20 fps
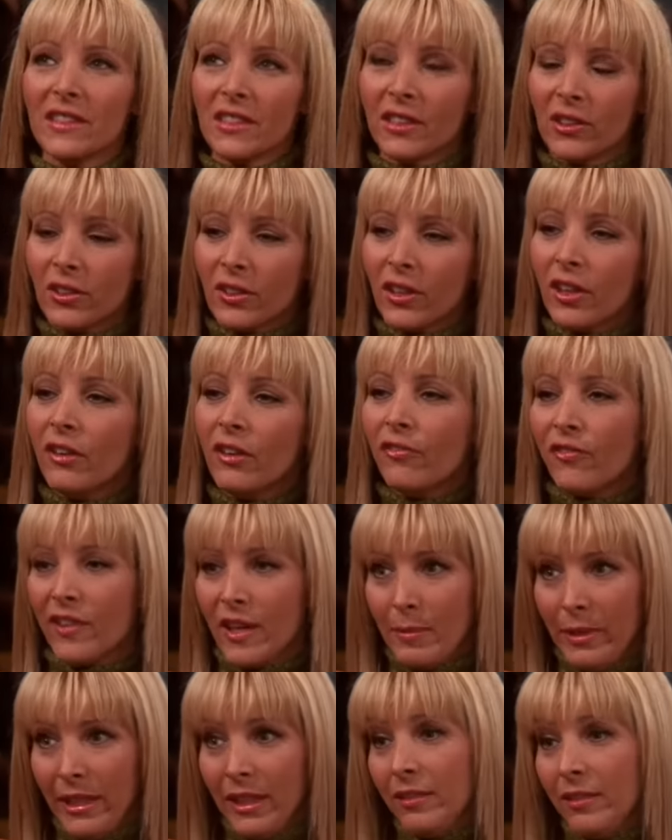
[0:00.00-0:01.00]
it's a girl,
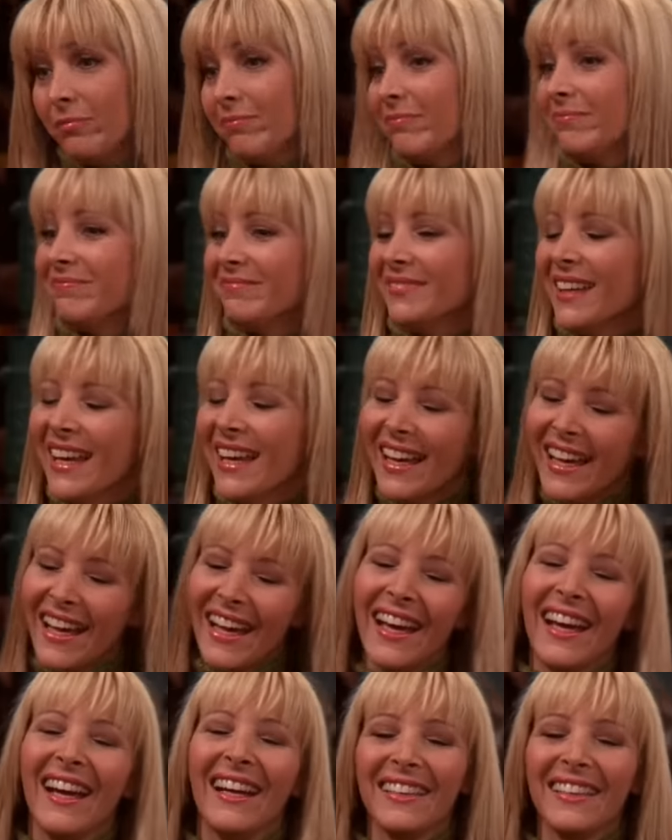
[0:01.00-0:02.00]
Phoebe.
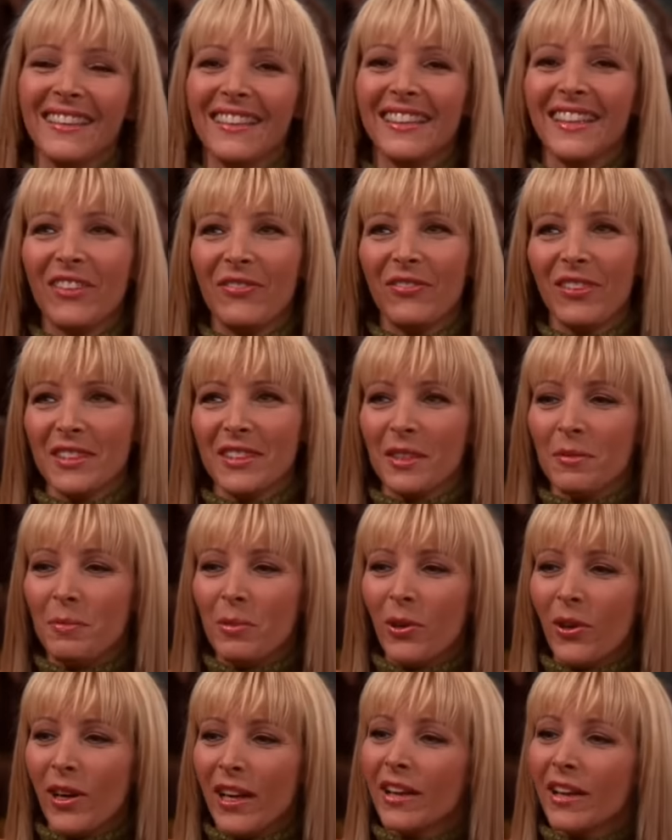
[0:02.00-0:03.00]
And if it's a
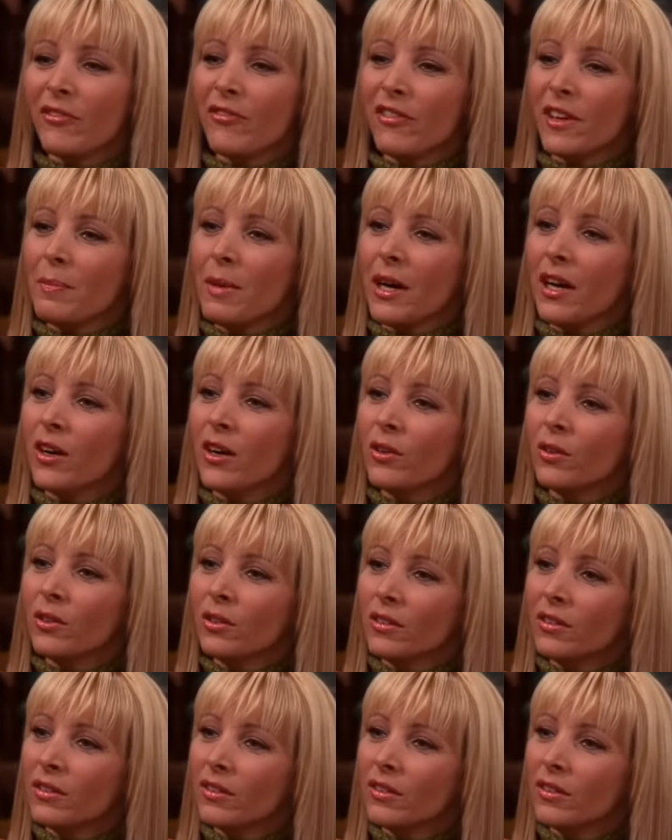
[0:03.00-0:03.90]
boy, Phoebo.